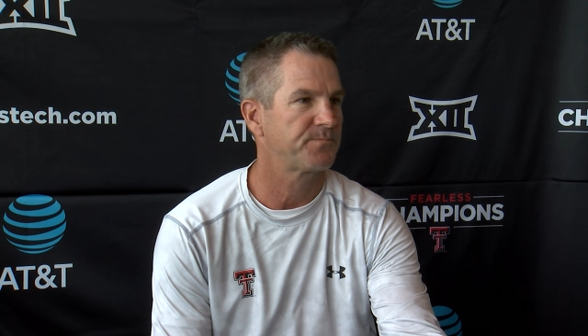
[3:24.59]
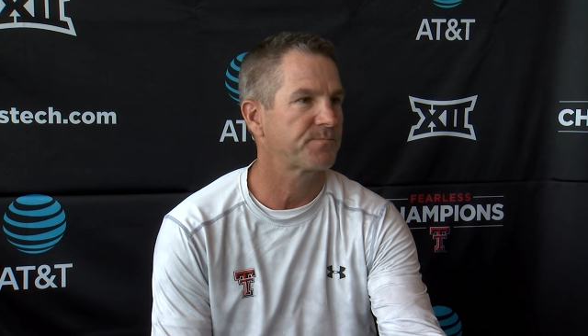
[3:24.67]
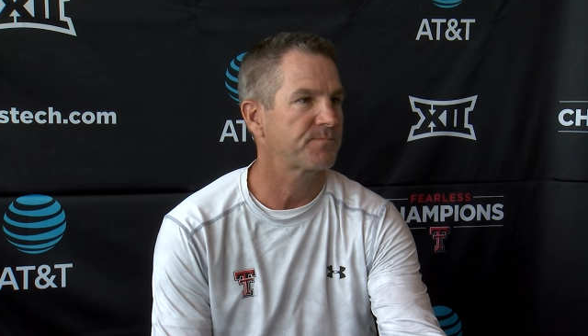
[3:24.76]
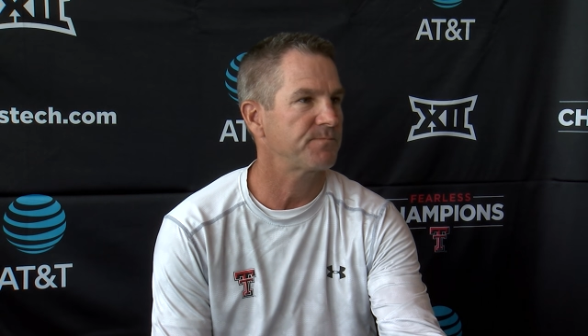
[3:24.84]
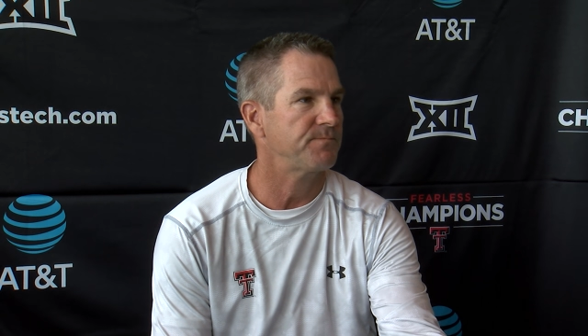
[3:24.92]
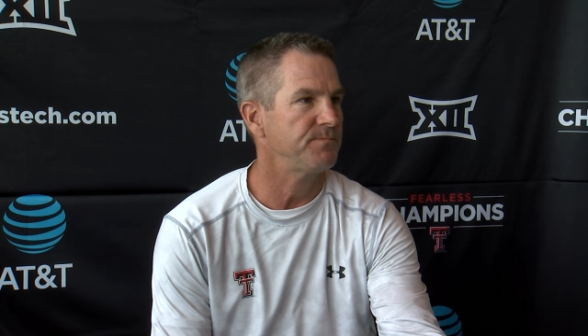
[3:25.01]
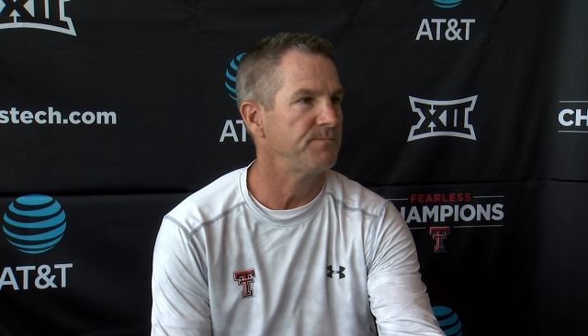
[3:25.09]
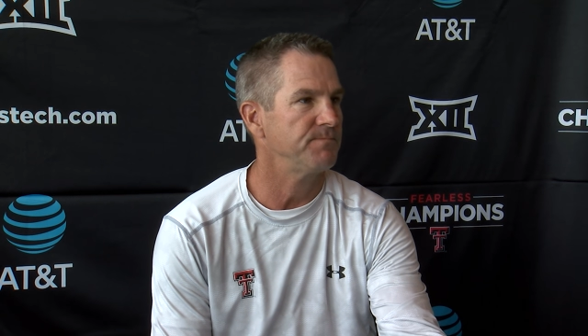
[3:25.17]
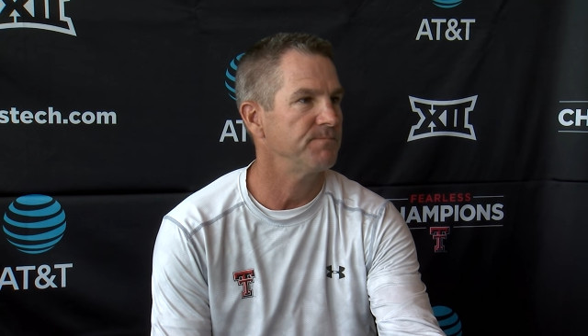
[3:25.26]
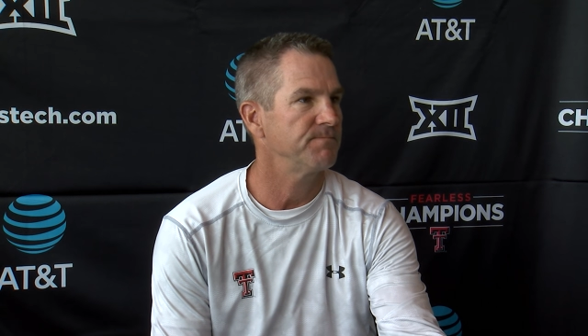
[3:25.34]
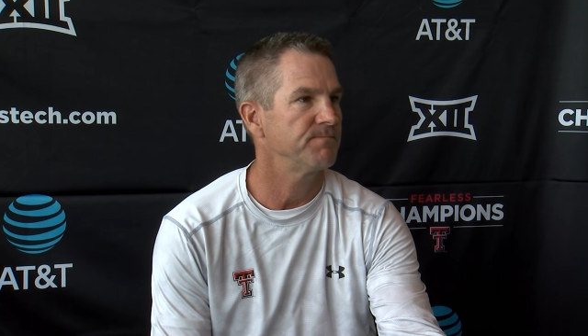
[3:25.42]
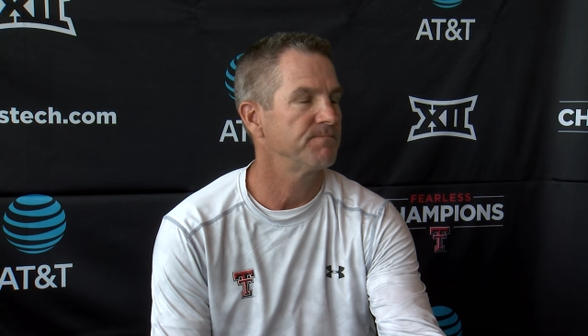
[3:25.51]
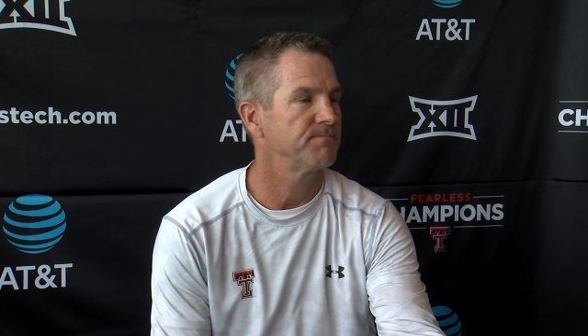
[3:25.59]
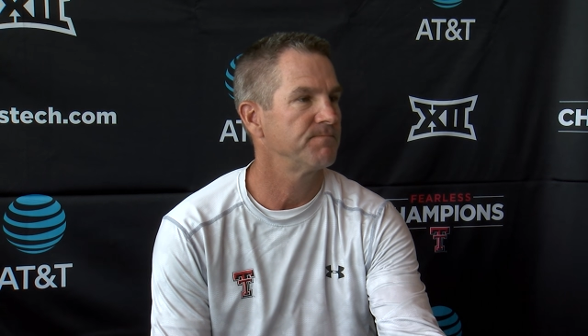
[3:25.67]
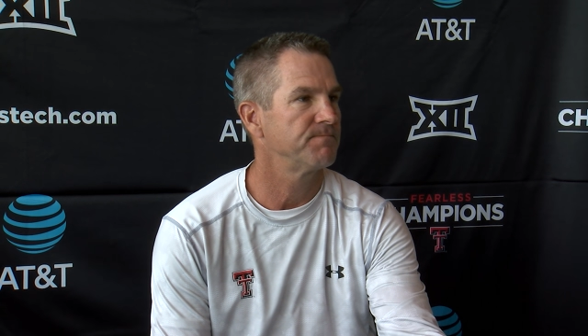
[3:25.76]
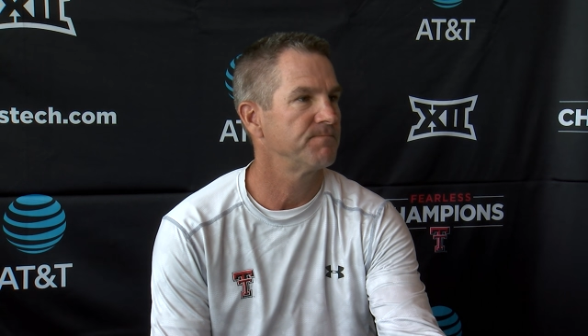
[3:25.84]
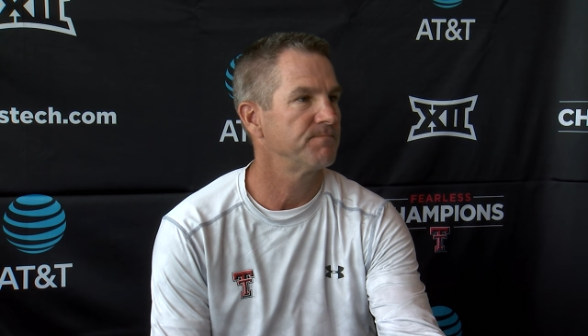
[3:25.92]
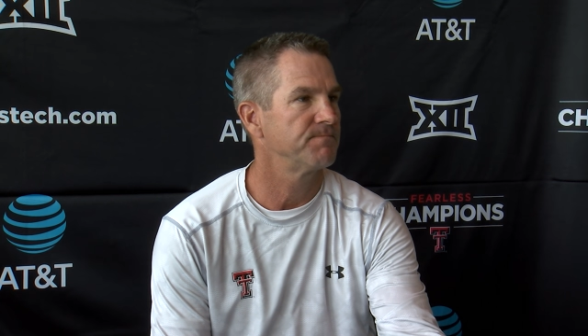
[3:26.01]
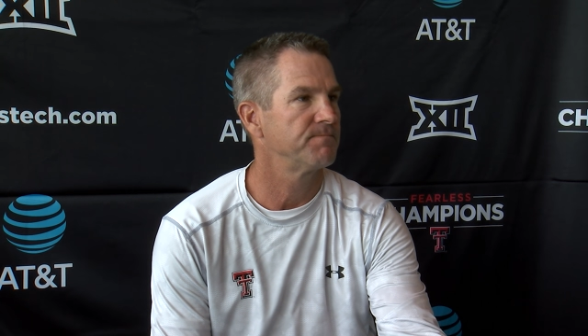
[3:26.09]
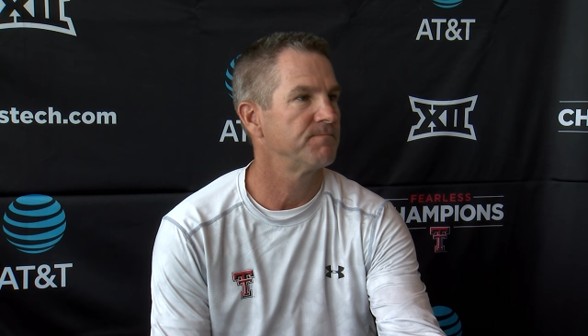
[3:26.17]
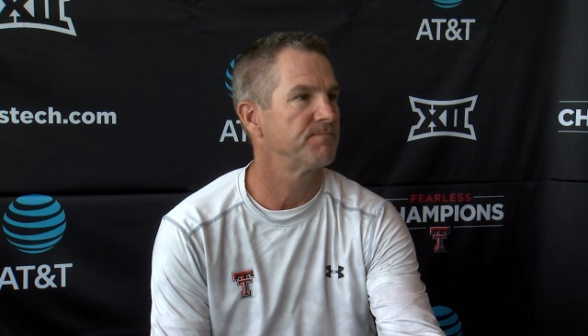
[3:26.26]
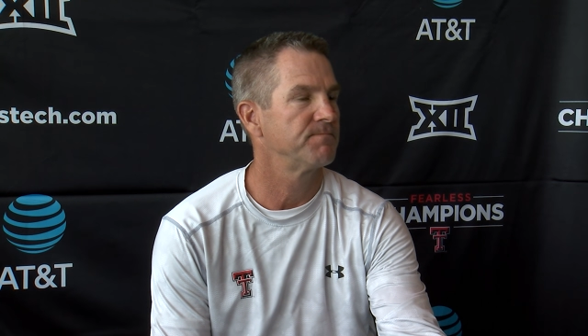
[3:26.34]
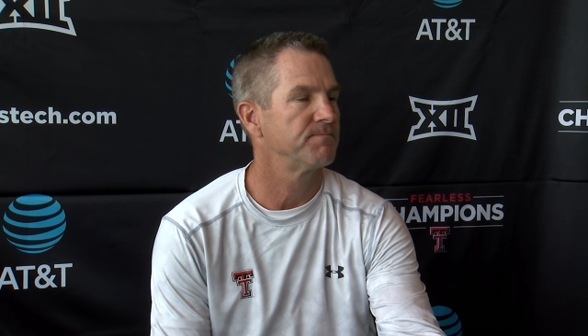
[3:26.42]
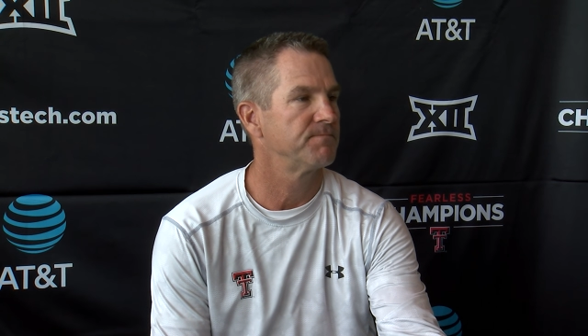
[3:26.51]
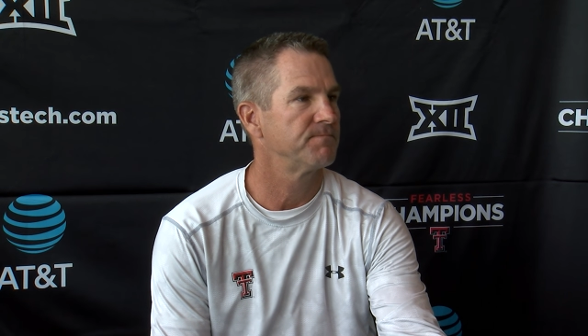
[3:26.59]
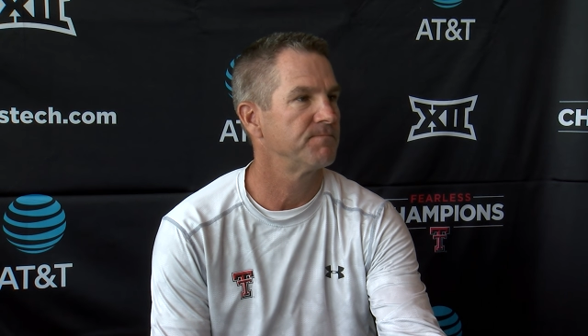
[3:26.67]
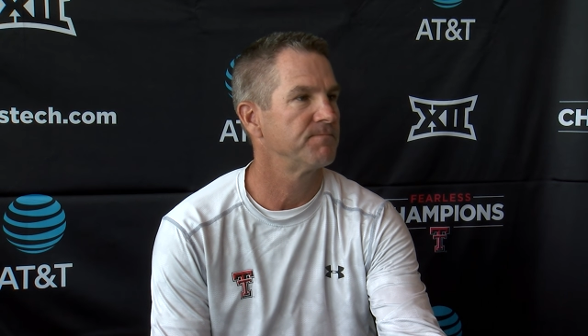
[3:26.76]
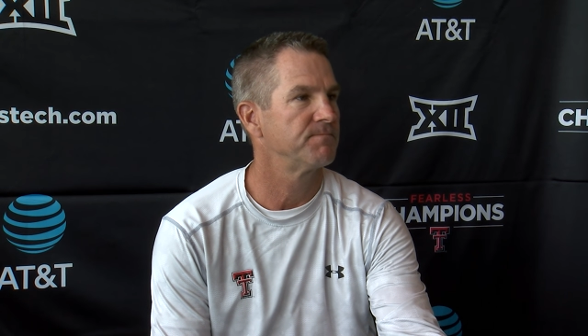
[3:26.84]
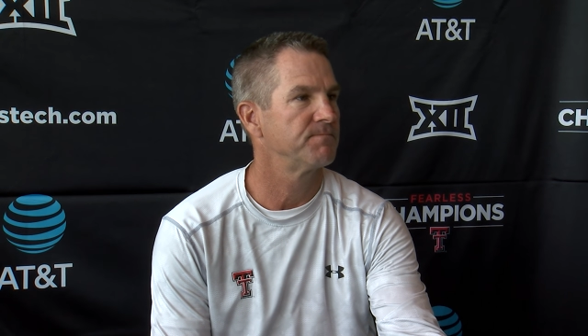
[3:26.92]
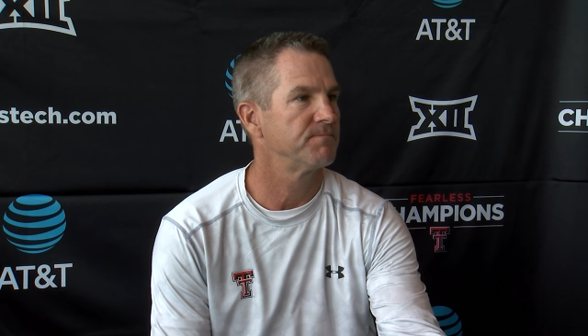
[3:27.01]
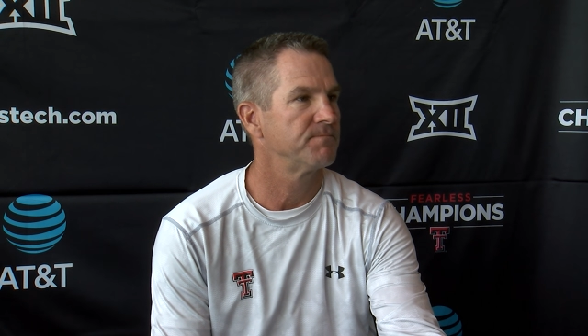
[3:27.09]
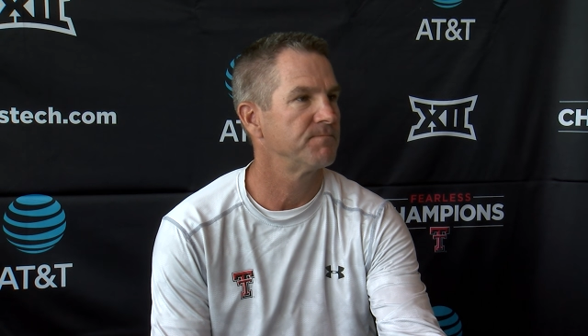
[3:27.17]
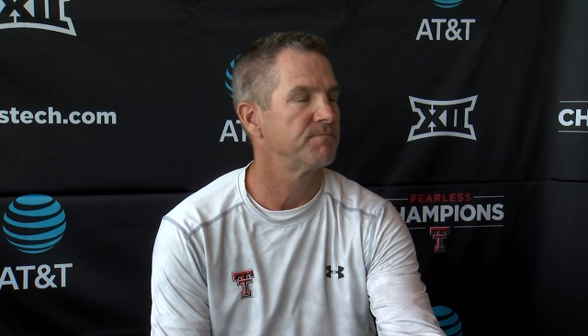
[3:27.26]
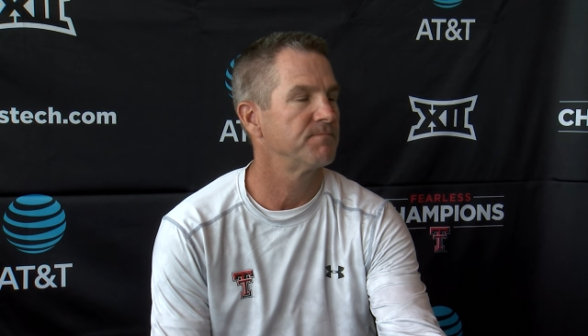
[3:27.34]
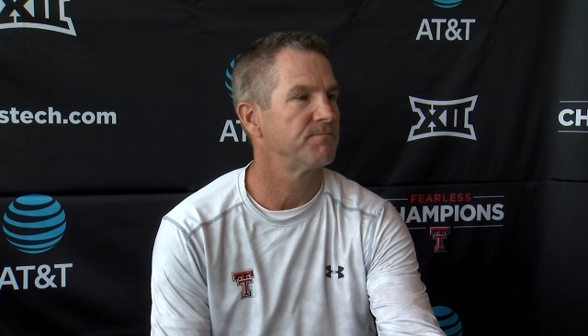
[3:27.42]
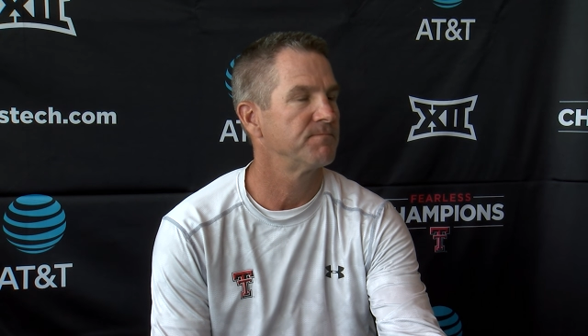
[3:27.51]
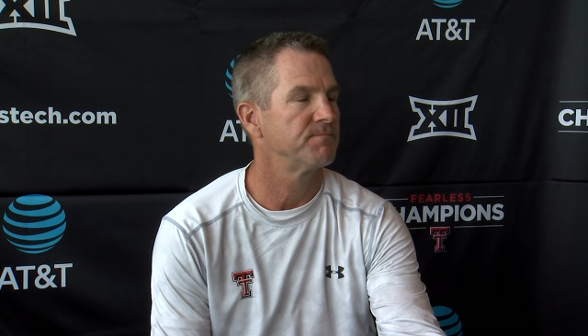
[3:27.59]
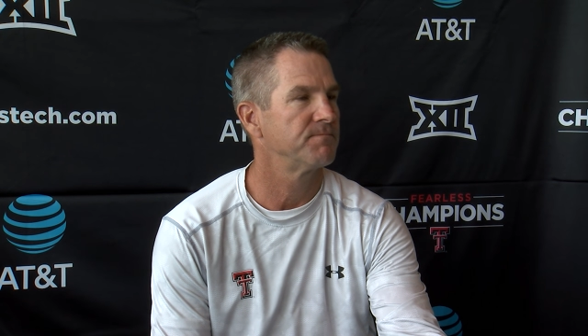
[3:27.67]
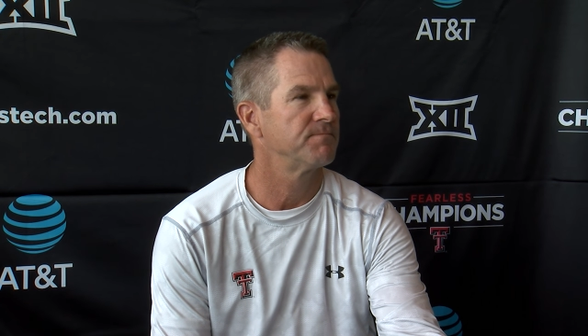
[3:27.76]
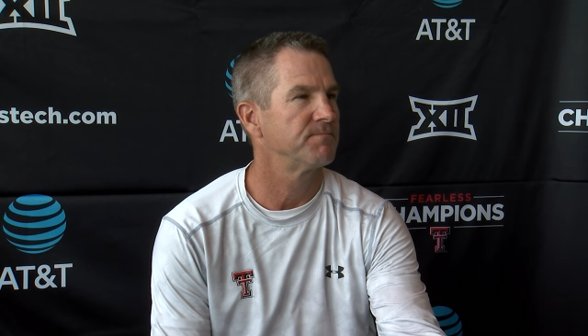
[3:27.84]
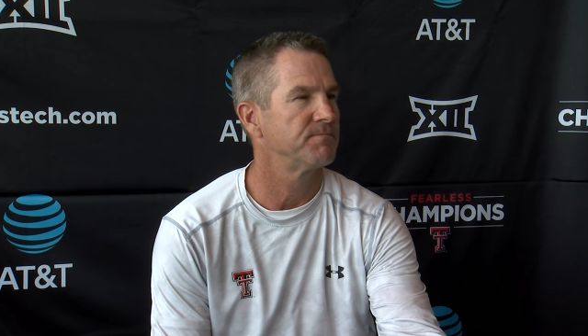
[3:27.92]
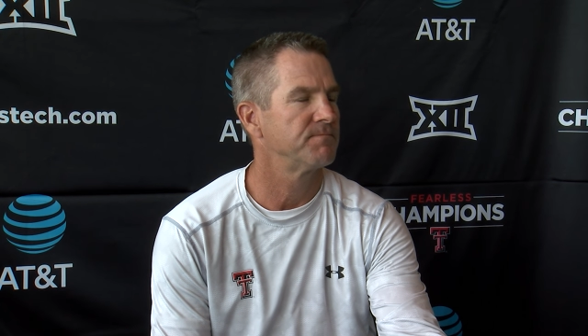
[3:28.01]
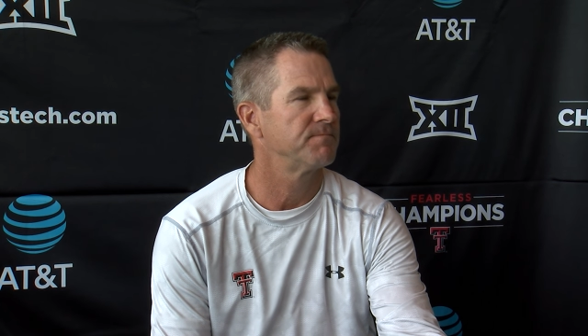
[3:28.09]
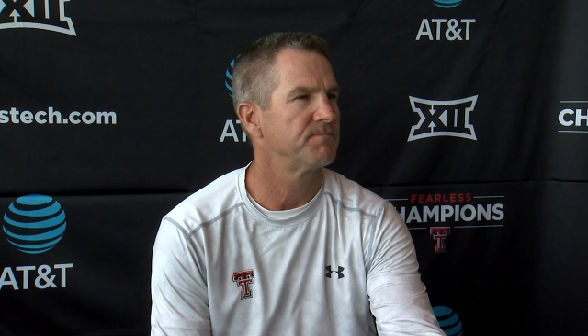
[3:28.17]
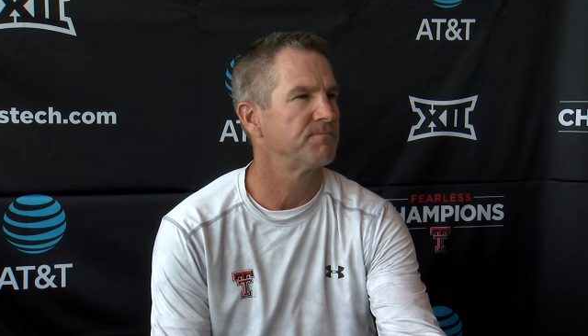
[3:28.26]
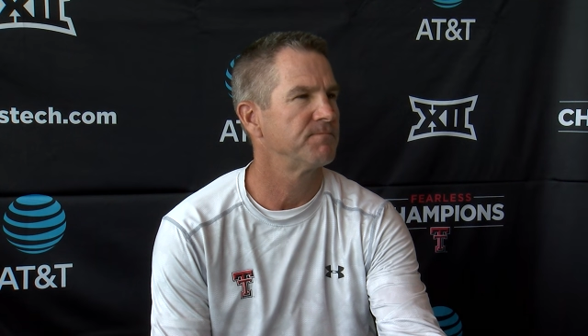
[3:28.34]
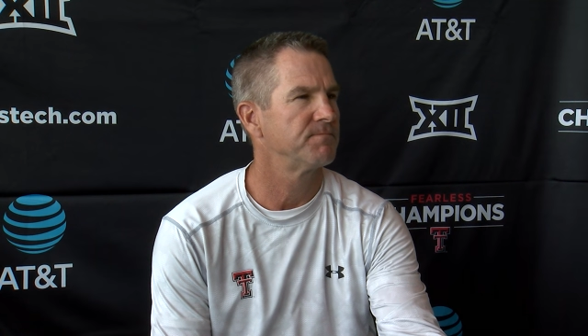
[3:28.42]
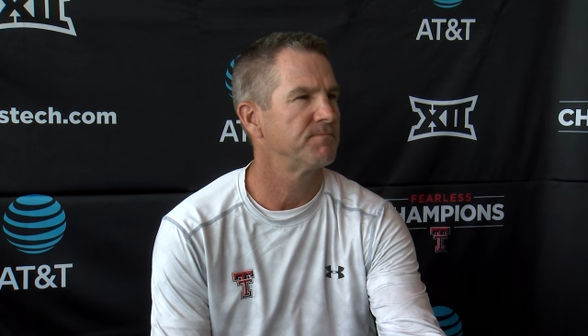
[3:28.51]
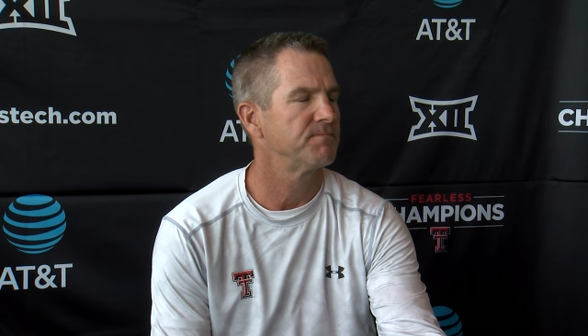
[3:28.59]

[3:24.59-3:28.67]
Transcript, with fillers: You mentioned Long playing in the outfield. He's been mostly an infielder for you.